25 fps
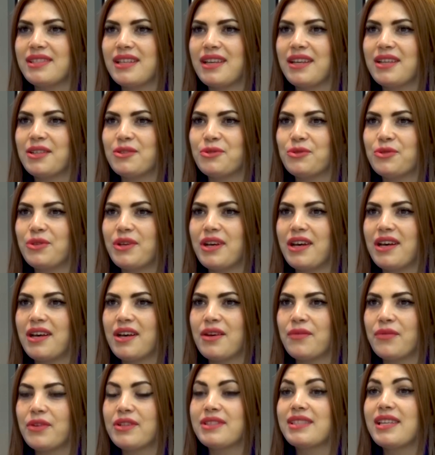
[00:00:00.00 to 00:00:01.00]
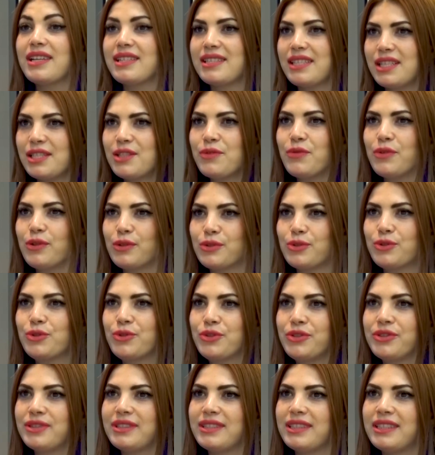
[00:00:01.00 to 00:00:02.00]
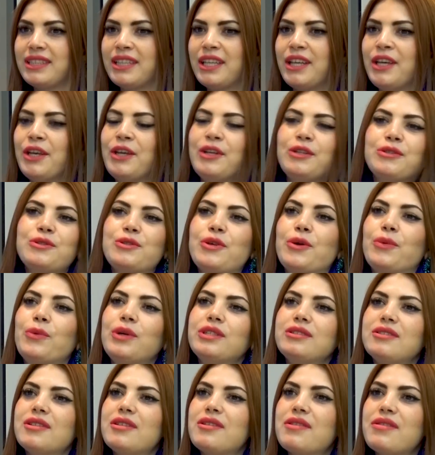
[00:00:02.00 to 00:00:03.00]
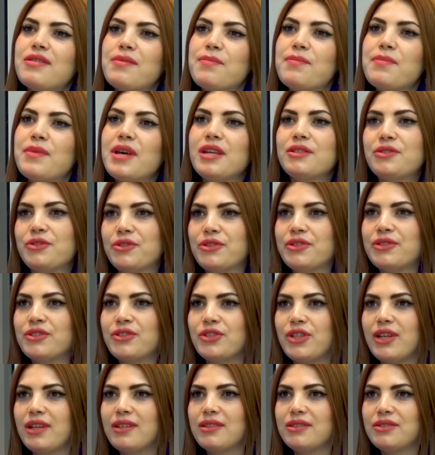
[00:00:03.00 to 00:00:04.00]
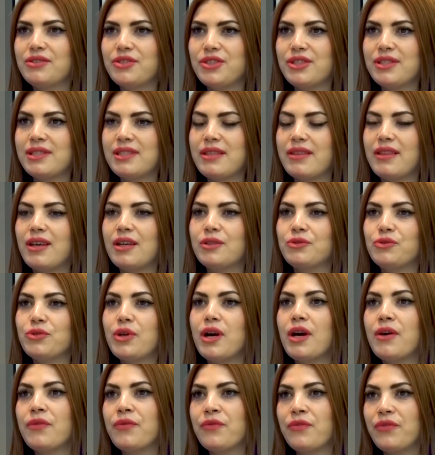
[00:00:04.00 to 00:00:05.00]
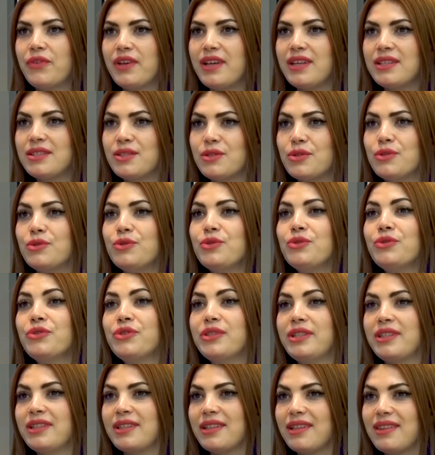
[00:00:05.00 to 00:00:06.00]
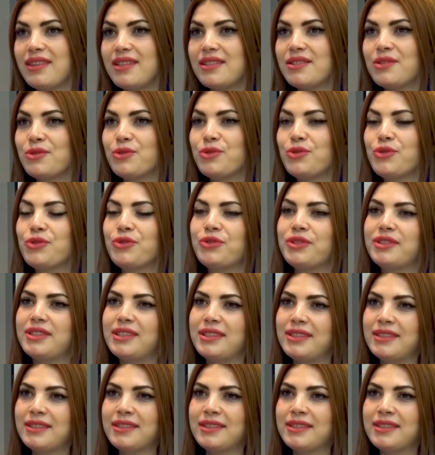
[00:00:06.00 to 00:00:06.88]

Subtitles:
and you have a successful journey. So, what are the major challenges that you have faced during this journey?